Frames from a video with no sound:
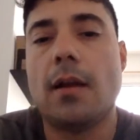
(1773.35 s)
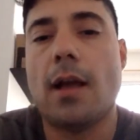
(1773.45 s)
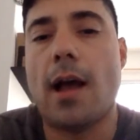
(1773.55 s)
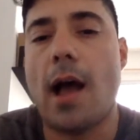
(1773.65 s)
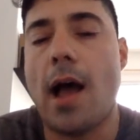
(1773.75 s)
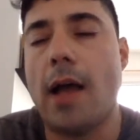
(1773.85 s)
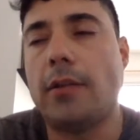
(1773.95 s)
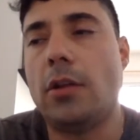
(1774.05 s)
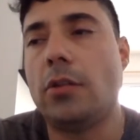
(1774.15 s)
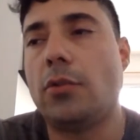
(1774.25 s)

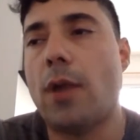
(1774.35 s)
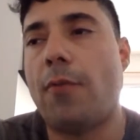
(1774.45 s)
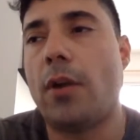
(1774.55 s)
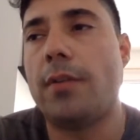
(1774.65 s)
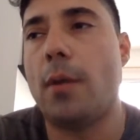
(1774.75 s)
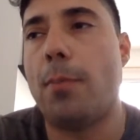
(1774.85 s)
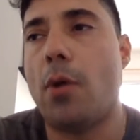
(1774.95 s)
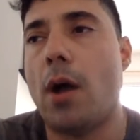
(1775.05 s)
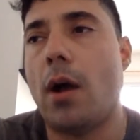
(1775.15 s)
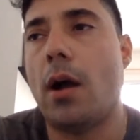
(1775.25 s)
I don't have, for
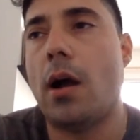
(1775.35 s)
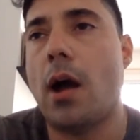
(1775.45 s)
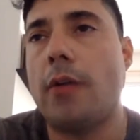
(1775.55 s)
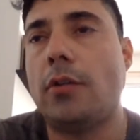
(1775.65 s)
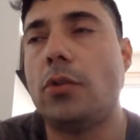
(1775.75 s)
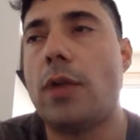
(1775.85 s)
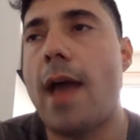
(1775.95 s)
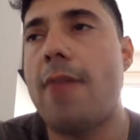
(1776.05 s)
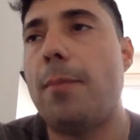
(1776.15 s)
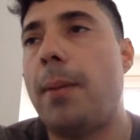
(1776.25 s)
example, I don't
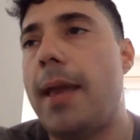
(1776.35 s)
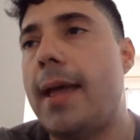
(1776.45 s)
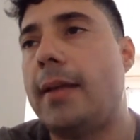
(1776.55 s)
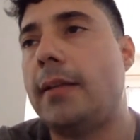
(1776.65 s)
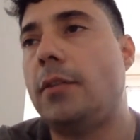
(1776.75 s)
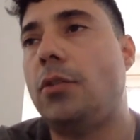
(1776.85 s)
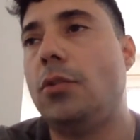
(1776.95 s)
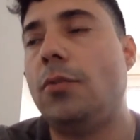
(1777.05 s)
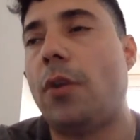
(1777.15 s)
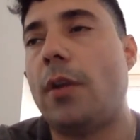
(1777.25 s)
have a plan to,